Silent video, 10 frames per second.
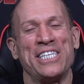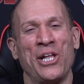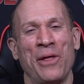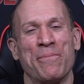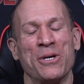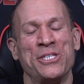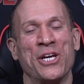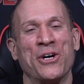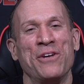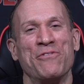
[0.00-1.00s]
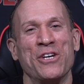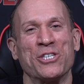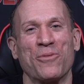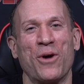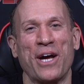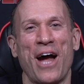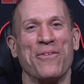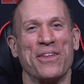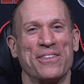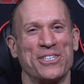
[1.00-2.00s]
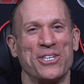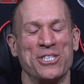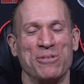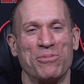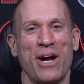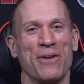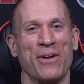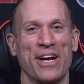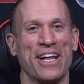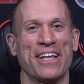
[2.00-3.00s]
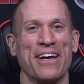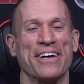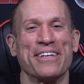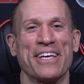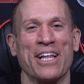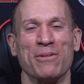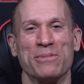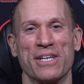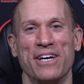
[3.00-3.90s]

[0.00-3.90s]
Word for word: the only person he couldn't finish a workout with. Serge Nubret wanted to kill himself.